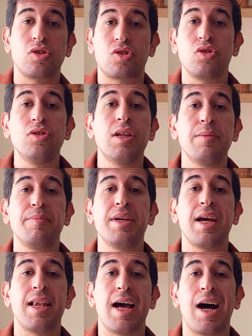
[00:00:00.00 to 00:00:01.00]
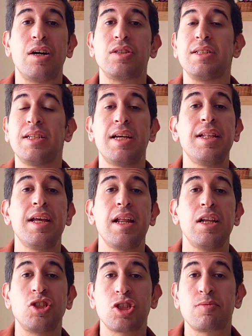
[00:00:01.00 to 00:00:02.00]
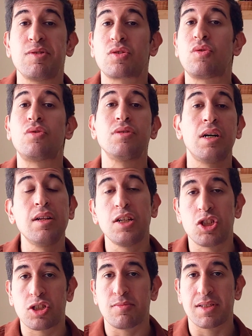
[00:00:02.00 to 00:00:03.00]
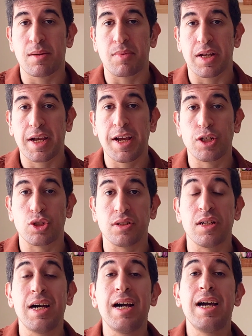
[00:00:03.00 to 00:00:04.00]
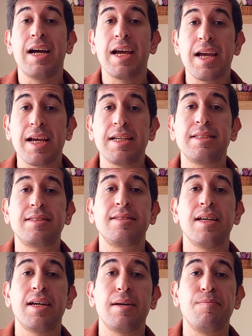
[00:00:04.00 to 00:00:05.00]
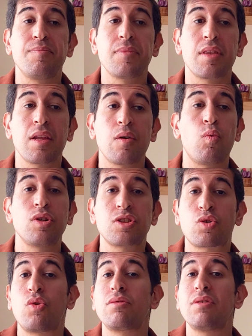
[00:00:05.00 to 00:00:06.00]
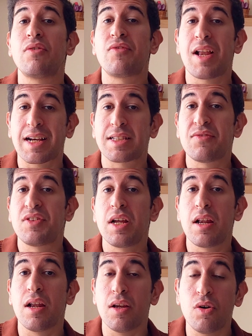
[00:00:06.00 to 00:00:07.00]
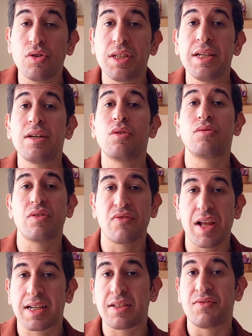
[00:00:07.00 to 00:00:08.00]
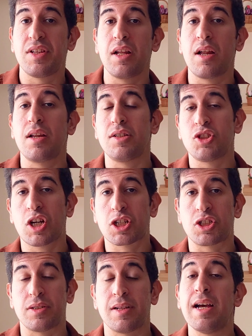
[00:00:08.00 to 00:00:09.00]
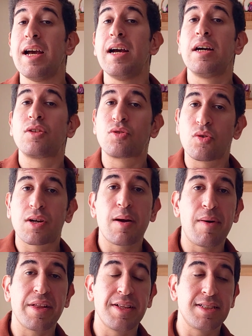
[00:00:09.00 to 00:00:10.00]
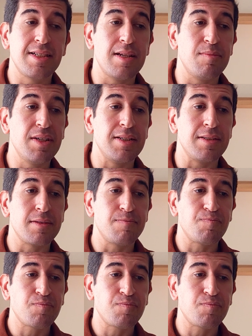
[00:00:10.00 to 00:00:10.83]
should not be allowed in any legitimate or non-legitimate application, is the what's called reflective DLL loading or reflective DLL injection. To talk about this in a minute,